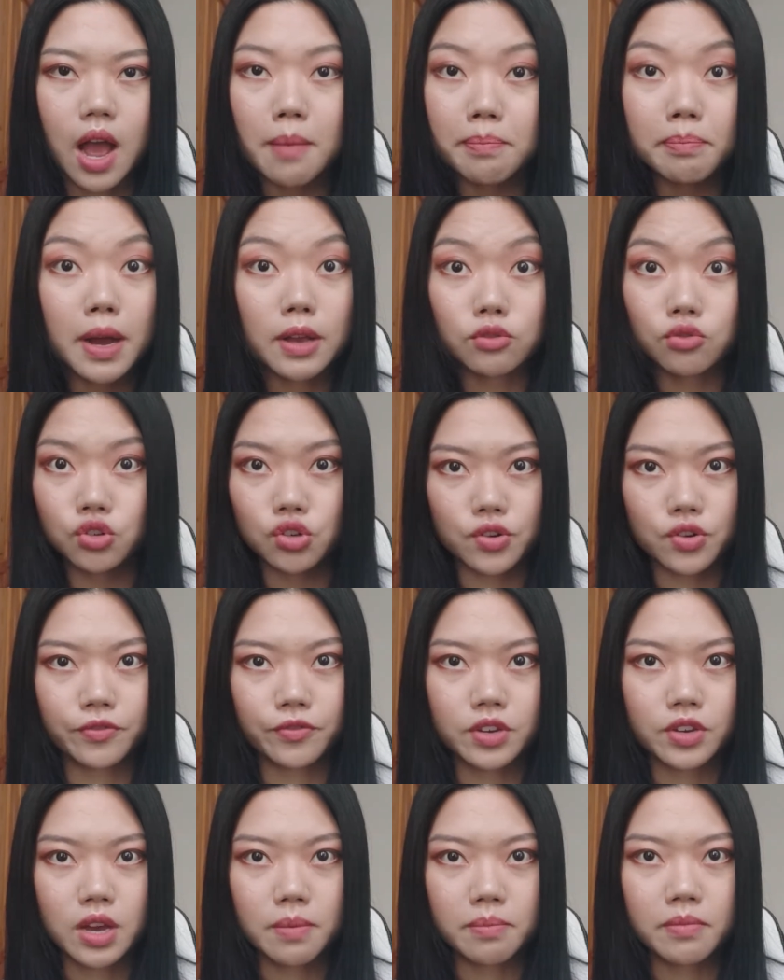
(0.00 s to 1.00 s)
a bunch
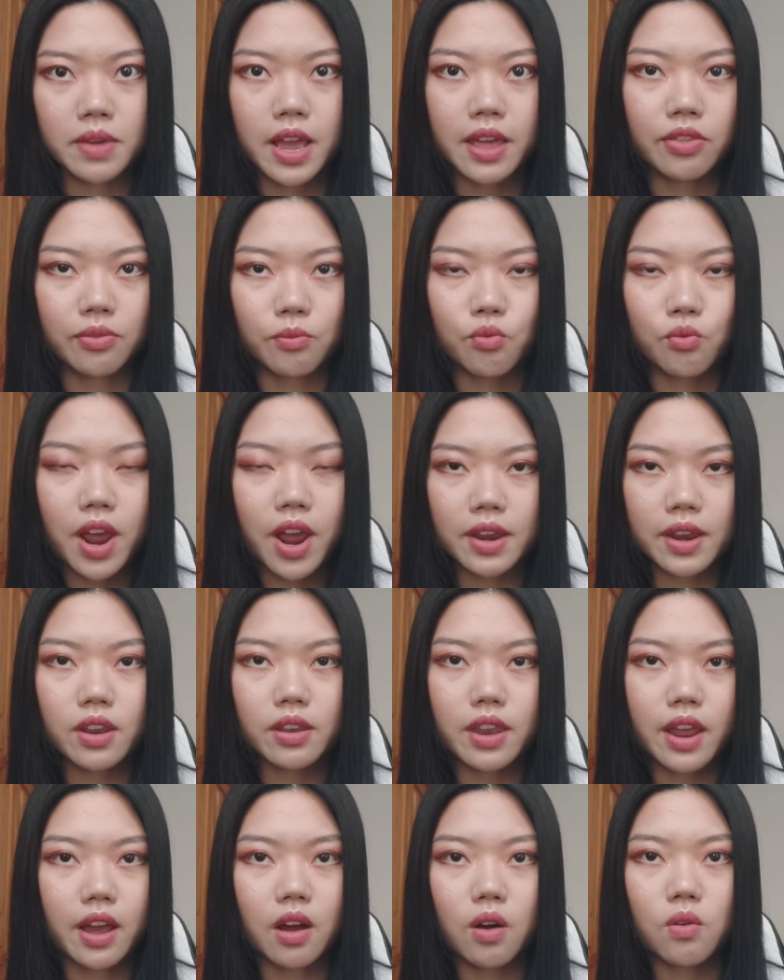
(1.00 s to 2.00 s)
of them, and right
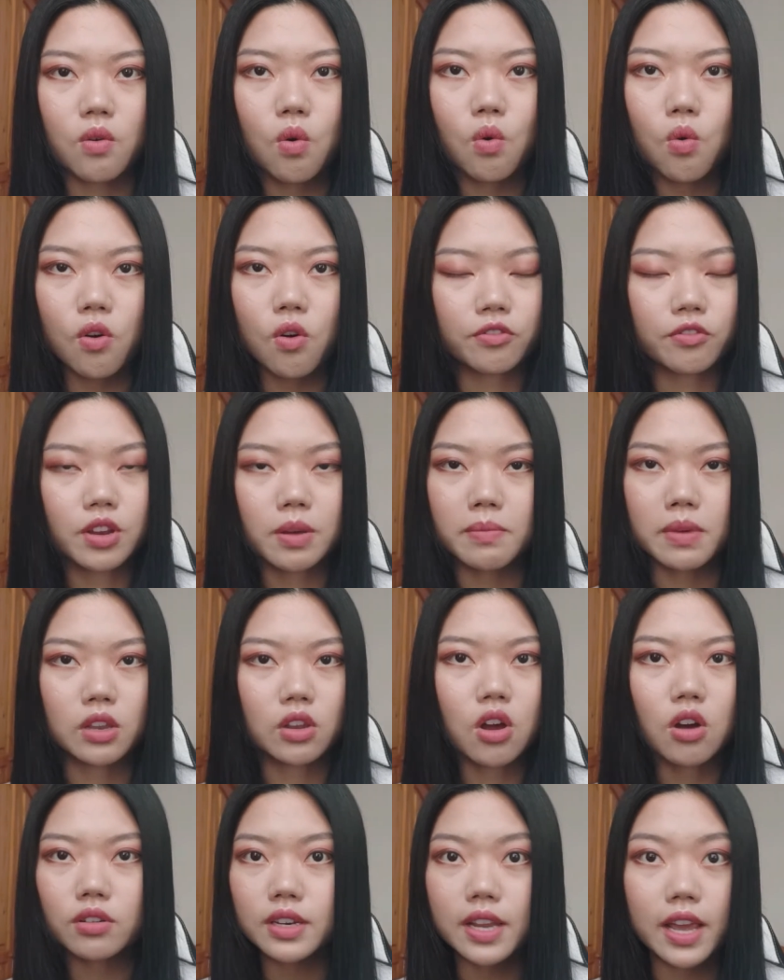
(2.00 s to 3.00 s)
now all of them
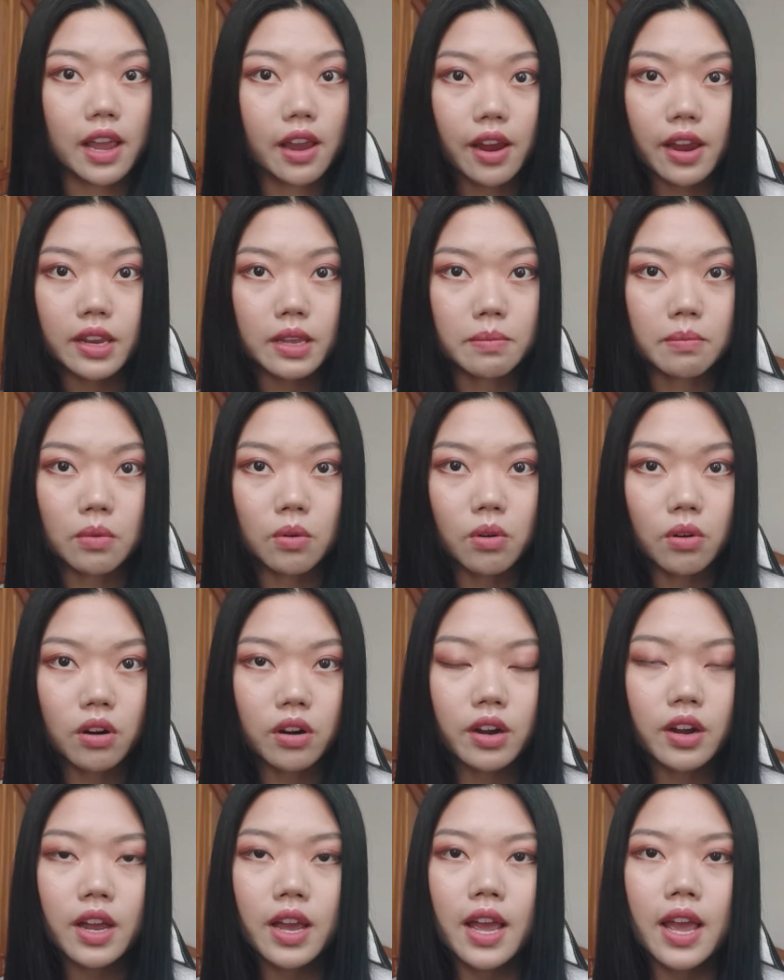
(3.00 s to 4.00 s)
are not there
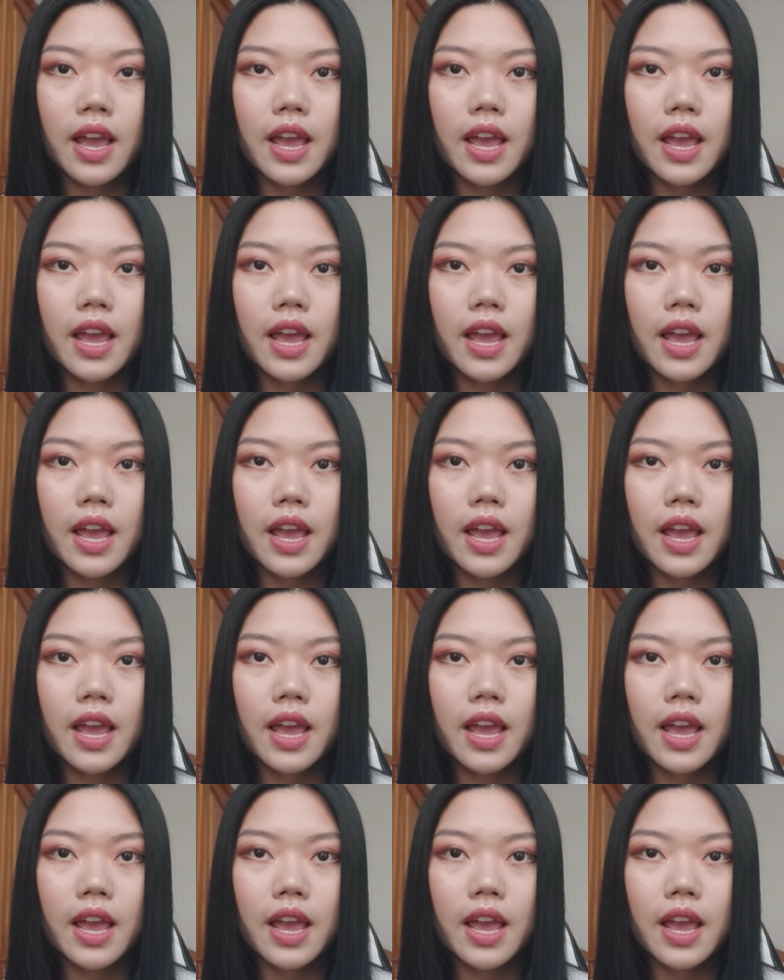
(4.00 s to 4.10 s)
anymore,